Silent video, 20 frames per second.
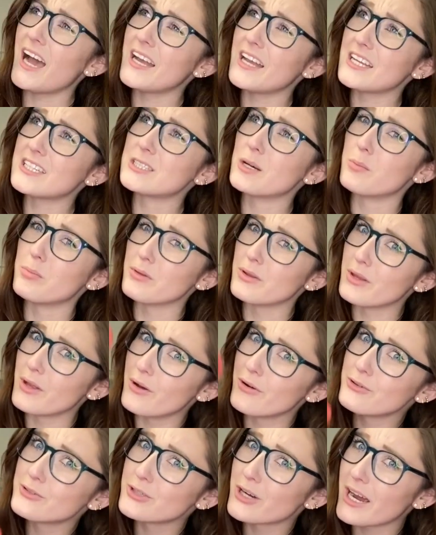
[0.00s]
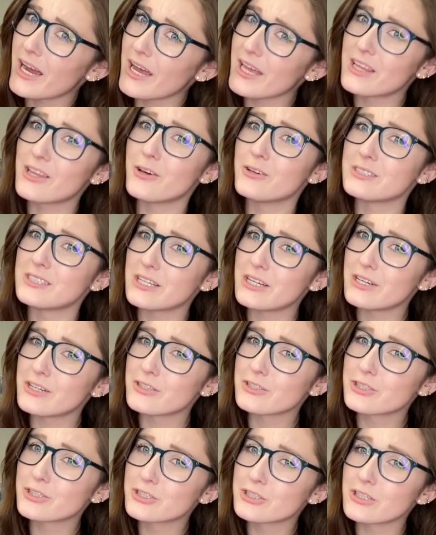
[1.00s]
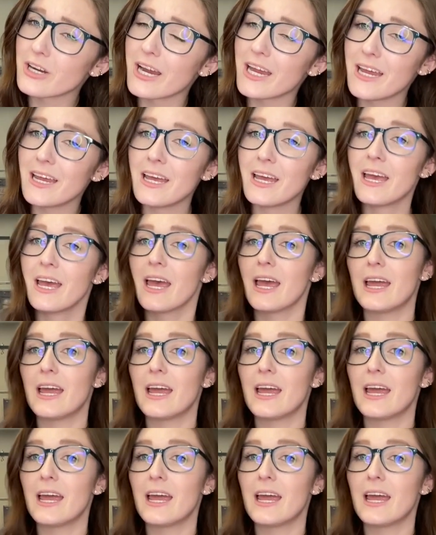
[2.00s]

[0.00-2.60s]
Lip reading: I need to blow dry those ears straight